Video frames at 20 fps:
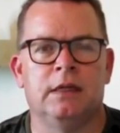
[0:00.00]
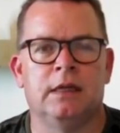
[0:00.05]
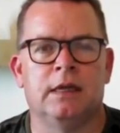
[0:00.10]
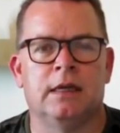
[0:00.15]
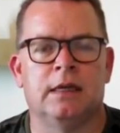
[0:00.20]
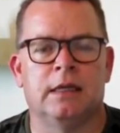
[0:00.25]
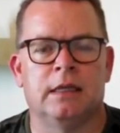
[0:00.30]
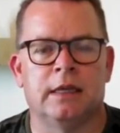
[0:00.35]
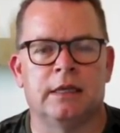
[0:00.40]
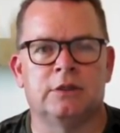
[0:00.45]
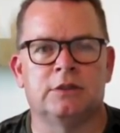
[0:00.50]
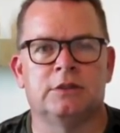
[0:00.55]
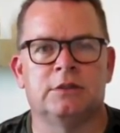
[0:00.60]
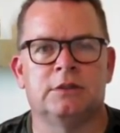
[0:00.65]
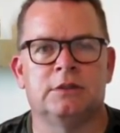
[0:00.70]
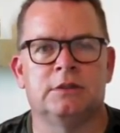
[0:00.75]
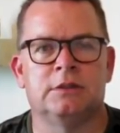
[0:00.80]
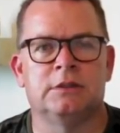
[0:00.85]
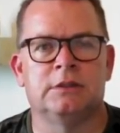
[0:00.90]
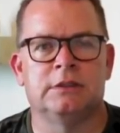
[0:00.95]

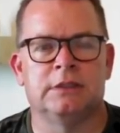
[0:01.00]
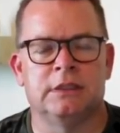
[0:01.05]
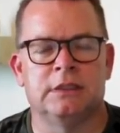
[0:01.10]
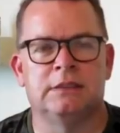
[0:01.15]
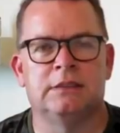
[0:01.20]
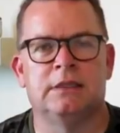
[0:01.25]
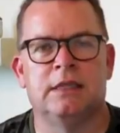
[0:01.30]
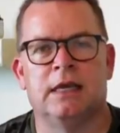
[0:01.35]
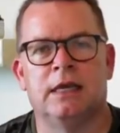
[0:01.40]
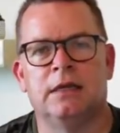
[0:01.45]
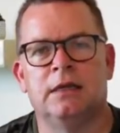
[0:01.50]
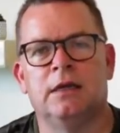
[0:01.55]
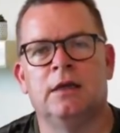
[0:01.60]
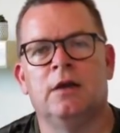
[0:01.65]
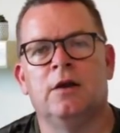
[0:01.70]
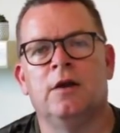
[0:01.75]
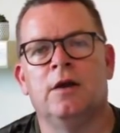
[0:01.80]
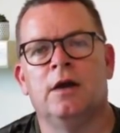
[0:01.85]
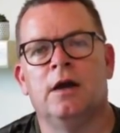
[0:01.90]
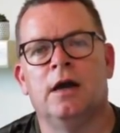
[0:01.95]
election since then,
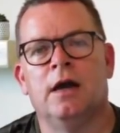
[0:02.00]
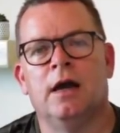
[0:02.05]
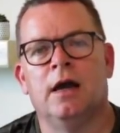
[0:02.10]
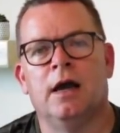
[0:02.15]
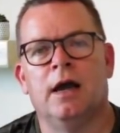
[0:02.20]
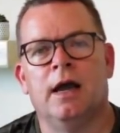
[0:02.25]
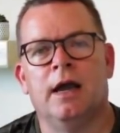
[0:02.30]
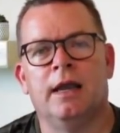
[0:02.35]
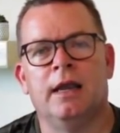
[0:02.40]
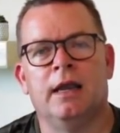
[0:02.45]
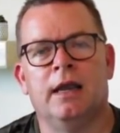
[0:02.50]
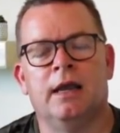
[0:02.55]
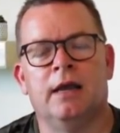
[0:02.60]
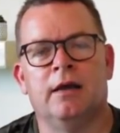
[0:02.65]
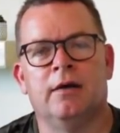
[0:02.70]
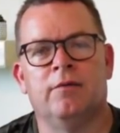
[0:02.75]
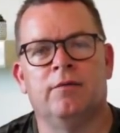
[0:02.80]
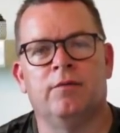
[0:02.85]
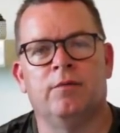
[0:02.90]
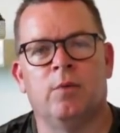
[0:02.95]
I
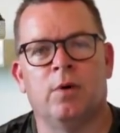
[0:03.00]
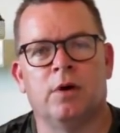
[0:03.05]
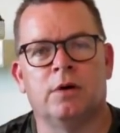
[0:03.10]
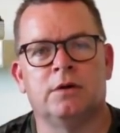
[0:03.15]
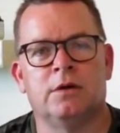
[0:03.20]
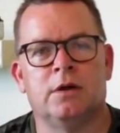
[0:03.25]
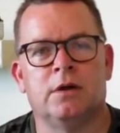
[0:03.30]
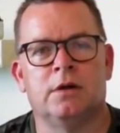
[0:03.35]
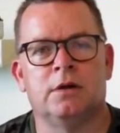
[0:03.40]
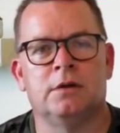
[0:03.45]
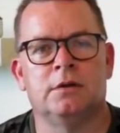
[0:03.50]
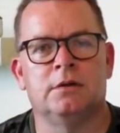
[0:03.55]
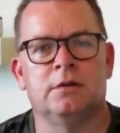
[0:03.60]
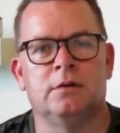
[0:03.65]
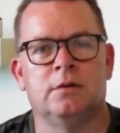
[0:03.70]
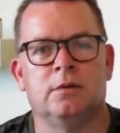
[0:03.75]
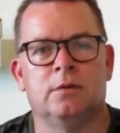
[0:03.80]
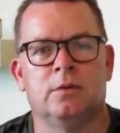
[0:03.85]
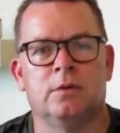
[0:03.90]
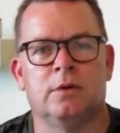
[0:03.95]
have worked
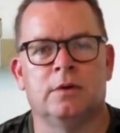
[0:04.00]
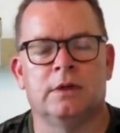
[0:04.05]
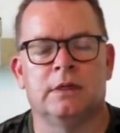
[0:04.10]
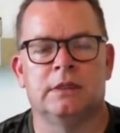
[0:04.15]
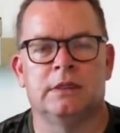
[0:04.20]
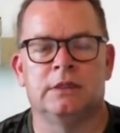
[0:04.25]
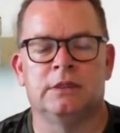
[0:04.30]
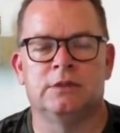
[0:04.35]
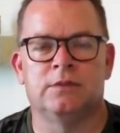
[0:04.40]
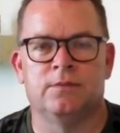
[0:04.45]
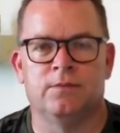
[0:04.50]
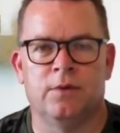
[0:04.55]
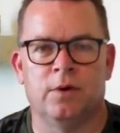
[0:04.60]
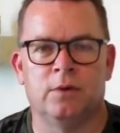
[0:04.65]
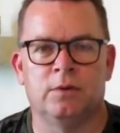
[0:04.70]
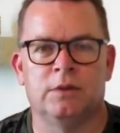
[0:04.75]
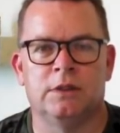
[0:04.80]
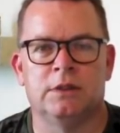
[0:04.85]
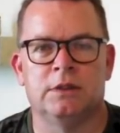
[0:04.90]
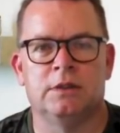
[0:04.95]
on or at least
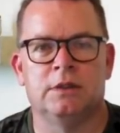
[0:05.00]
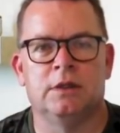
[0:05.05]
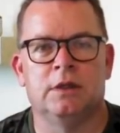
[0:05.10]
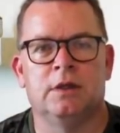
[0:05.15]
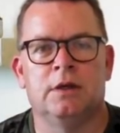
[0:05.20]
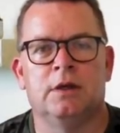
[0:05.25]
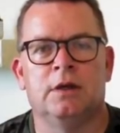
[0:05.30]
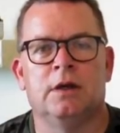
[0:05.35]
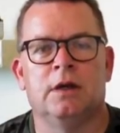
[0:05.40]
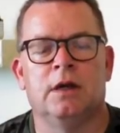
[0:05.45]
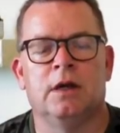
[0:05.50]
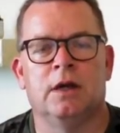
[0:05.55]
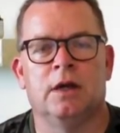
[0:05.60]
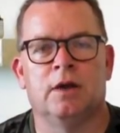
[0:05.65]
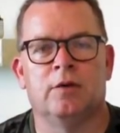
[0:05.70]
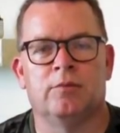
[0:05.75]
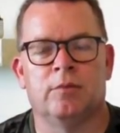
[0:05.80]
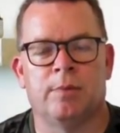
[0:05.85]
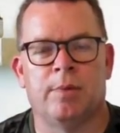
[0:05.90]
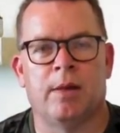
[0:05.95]
voted
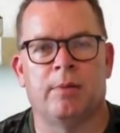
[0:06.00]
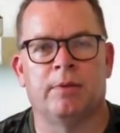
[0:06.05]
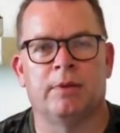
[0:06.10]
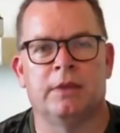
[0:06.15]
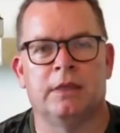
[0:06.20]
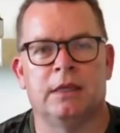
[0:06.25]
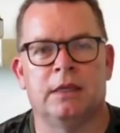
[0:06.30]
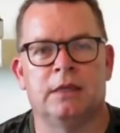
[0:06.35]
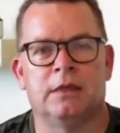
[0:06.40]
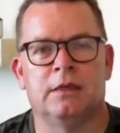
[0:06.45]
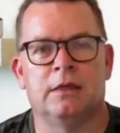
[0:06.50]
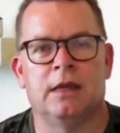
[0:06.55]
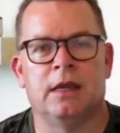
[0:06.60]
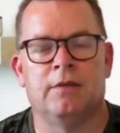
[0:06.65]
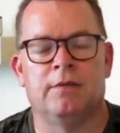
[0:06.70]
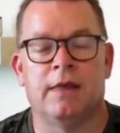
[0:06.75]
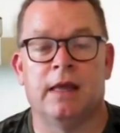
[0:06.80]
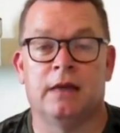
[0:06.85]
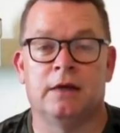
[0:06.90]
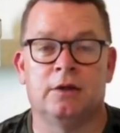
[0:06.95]
Republican.
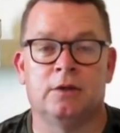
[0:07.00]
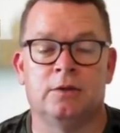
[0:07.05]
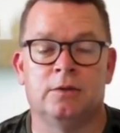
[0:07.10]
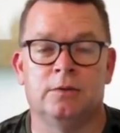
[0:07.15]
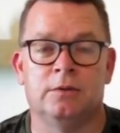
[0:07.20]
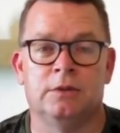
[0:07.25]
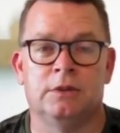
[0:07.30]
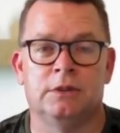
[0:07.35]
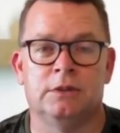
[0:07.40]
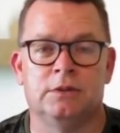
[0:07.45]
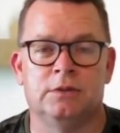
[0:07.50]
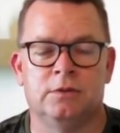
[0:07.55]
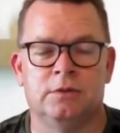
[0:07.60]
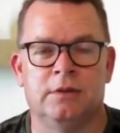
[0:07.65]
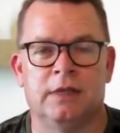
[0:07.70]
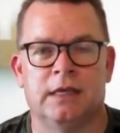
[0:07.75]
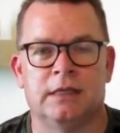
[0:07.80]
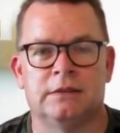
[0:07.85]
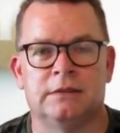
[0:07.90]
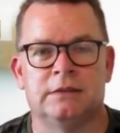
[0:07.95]
And that included
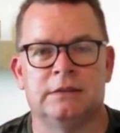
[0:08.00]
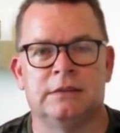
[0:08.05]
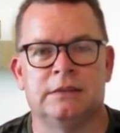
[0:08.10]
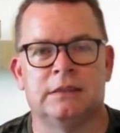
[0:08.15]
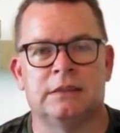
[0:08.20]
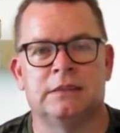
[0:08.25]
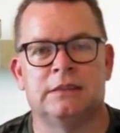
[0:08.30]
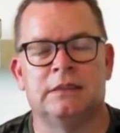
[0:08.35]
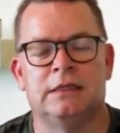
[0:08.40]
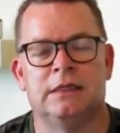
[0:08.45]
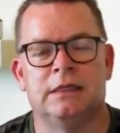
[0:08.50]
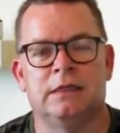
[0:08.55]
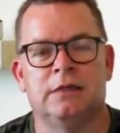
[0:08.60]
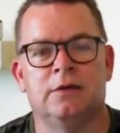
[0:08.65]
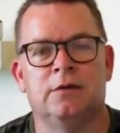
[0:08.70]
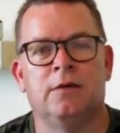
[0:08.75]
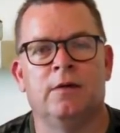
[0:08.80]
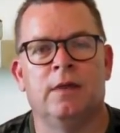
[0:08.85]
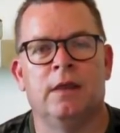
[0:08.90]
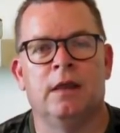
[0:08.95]

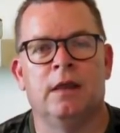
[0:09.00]
2016,